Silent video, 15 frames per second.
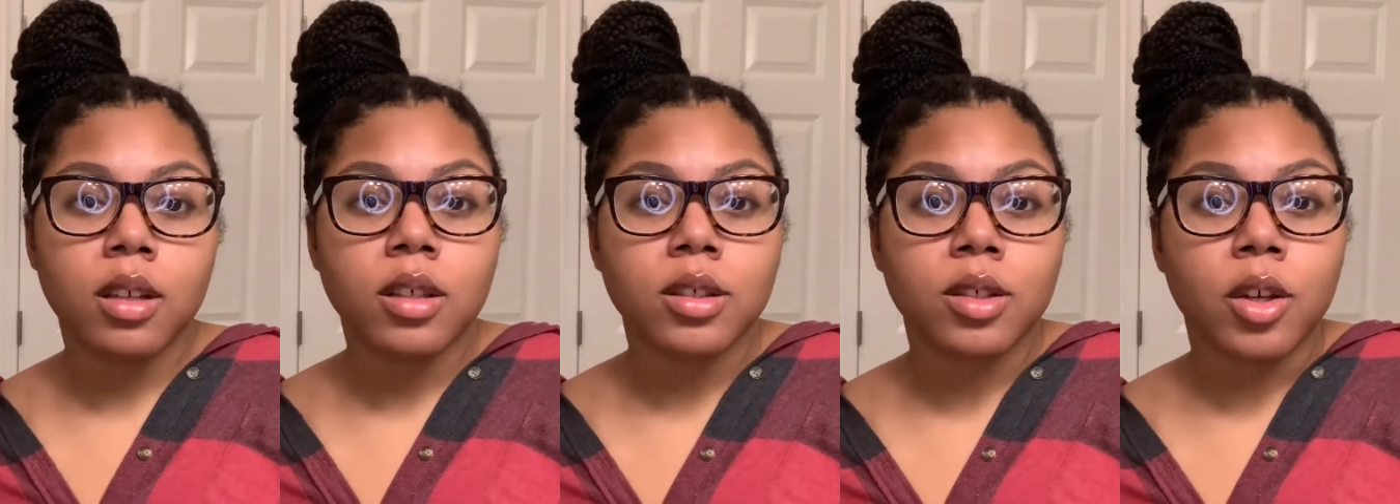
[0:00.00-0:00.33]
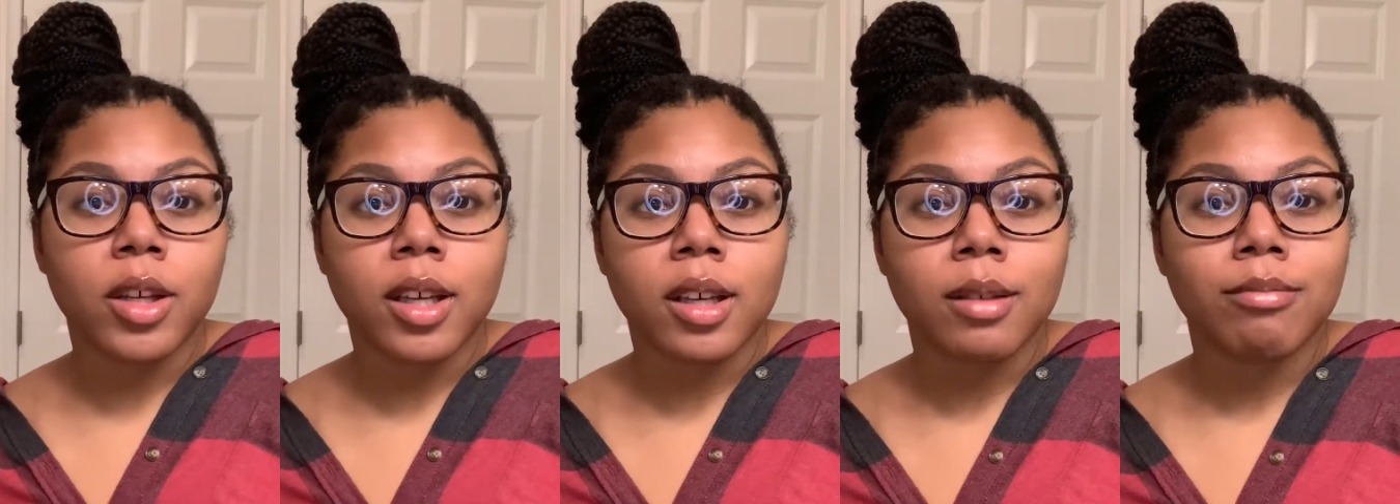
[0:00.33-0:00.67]
So
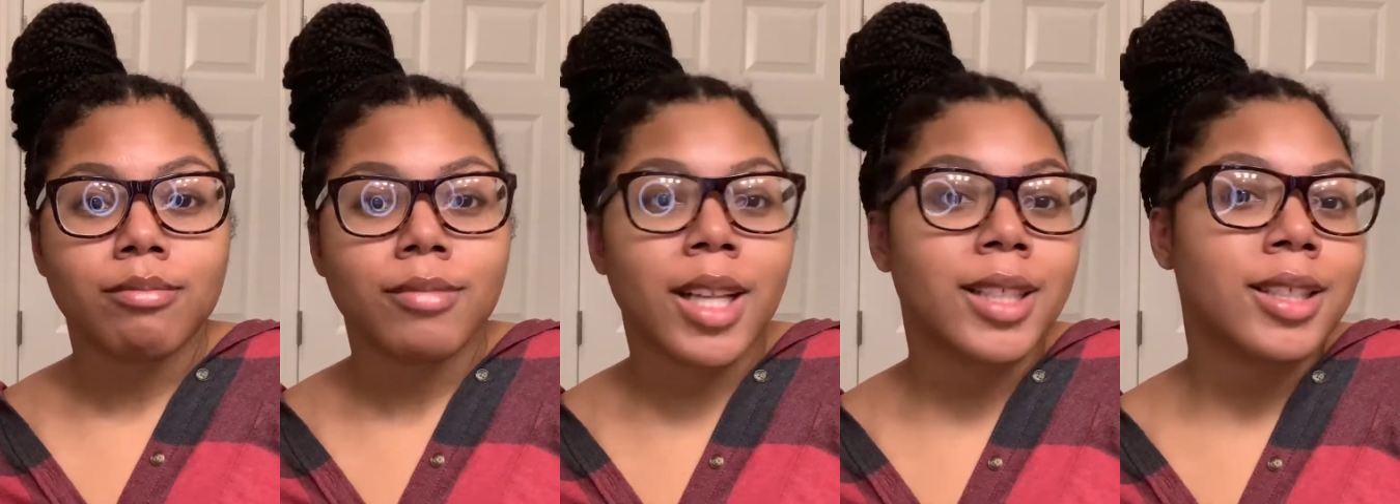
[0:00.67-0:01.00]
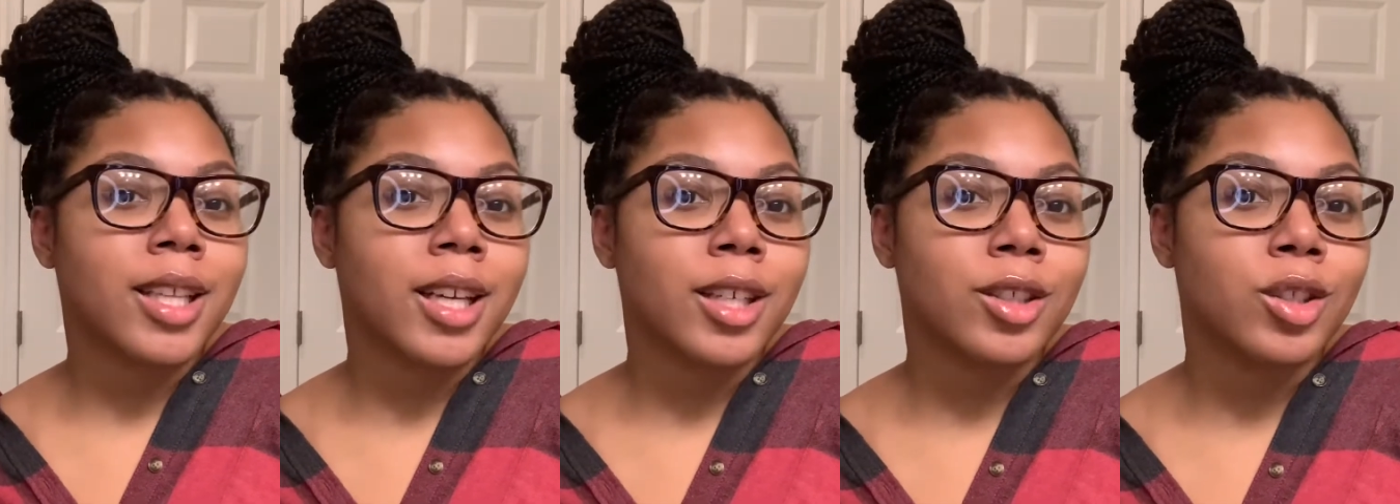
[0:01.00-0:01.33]
yeah, let's
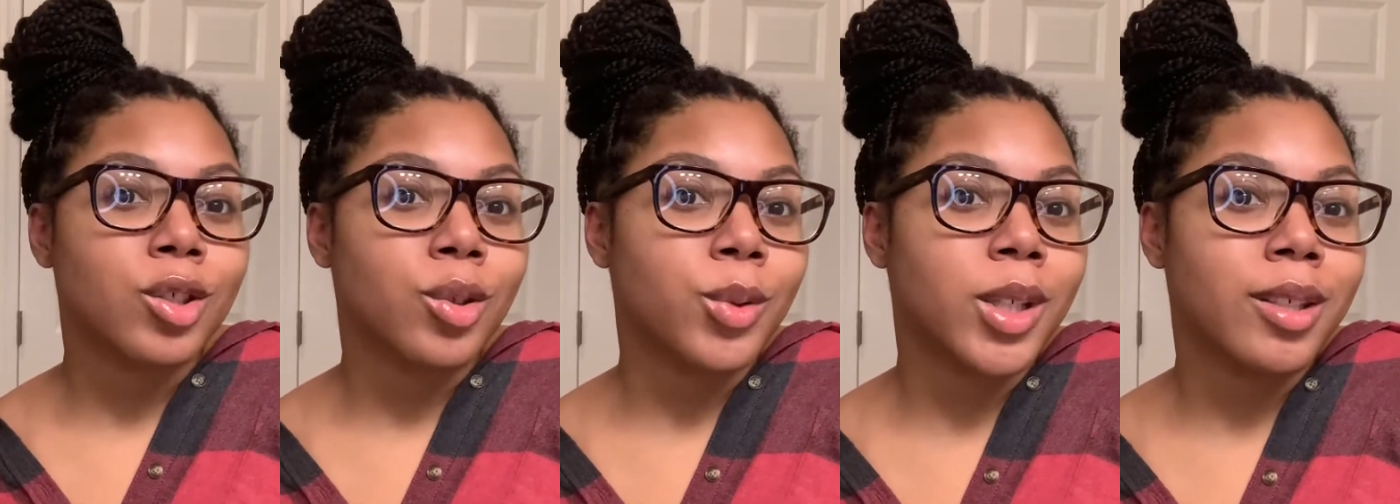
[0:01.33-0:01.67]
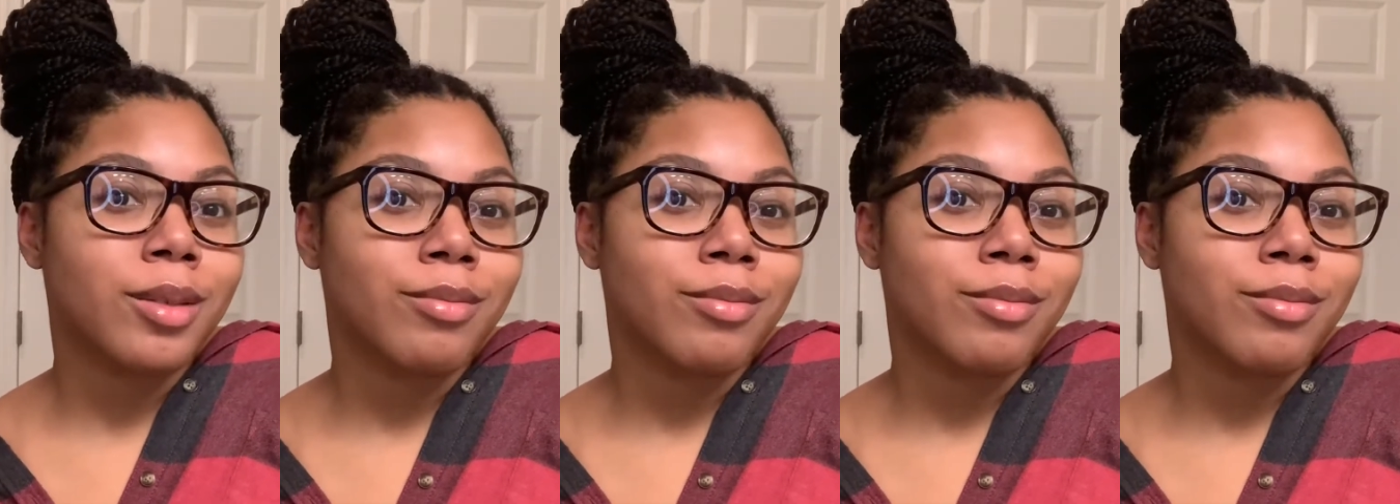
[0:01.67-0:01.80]
get into it.